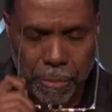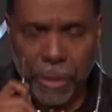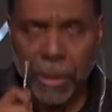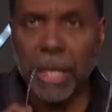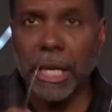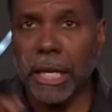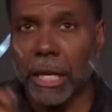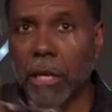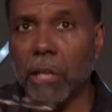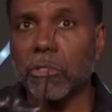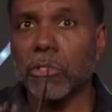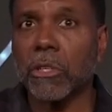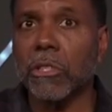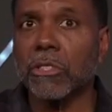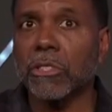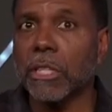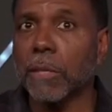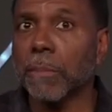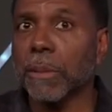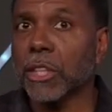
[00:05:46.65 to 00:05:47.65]
And then goes on
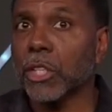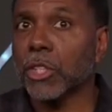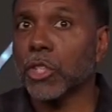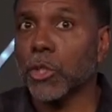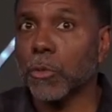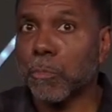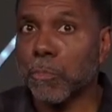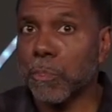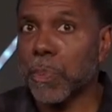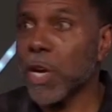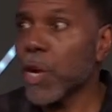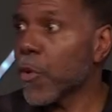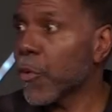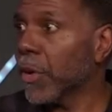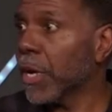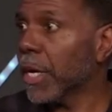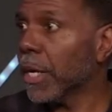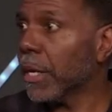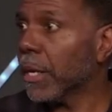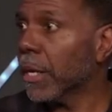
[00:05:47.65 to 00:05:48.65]
to say, but the
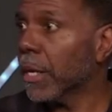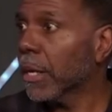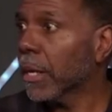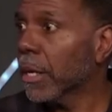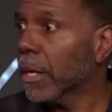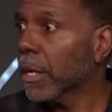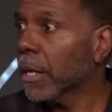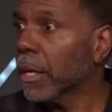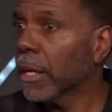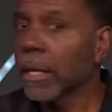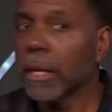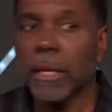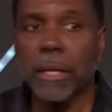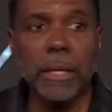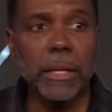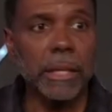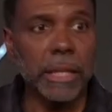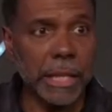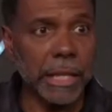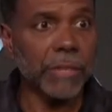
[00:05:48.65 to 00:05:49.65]
spirit
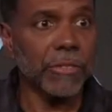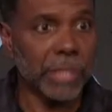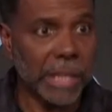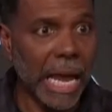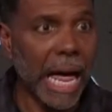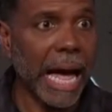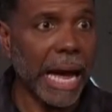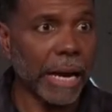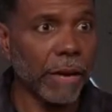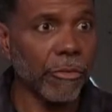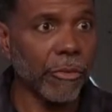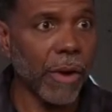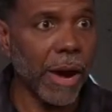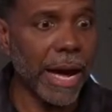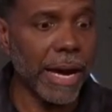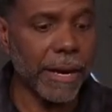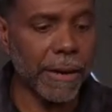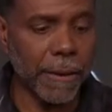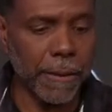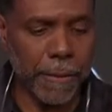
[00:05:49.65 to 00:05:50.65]
gives life,
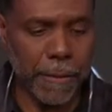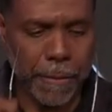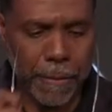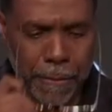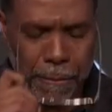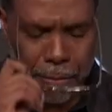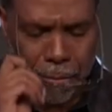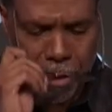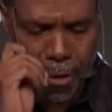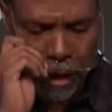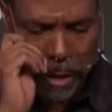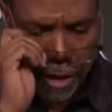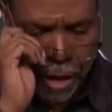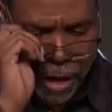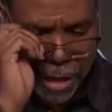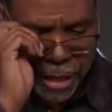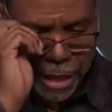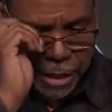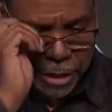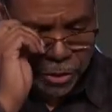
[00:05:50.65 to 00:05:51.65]
right?
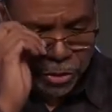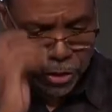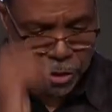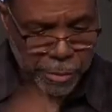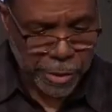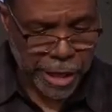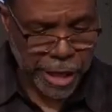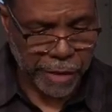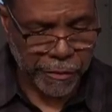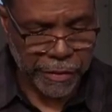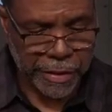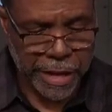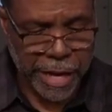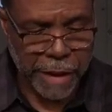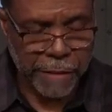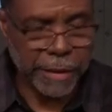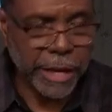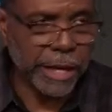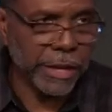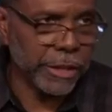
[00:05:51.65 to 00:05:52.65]
And uh, now listen to me carefully
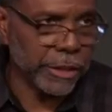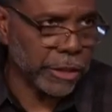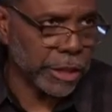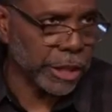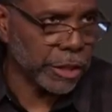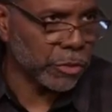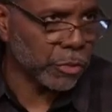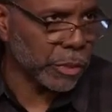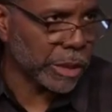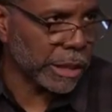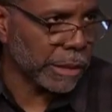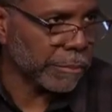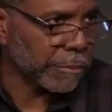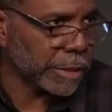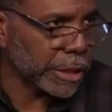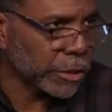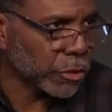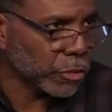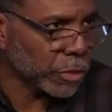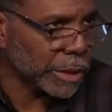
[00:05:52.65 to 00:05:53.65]
now. Now here, here's, what I'm,
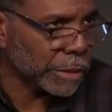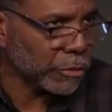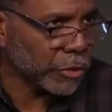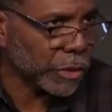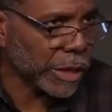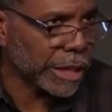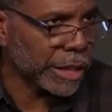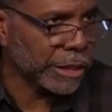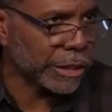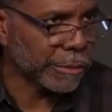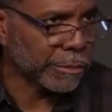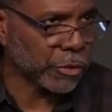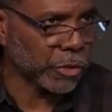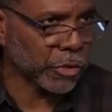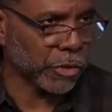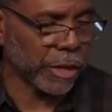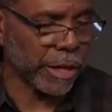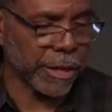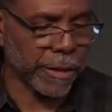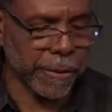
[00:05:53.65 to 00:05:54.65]
here's what I'm trying to
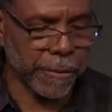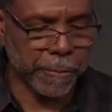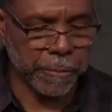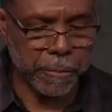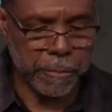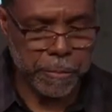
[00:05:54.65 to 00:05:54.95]
demonstrate here.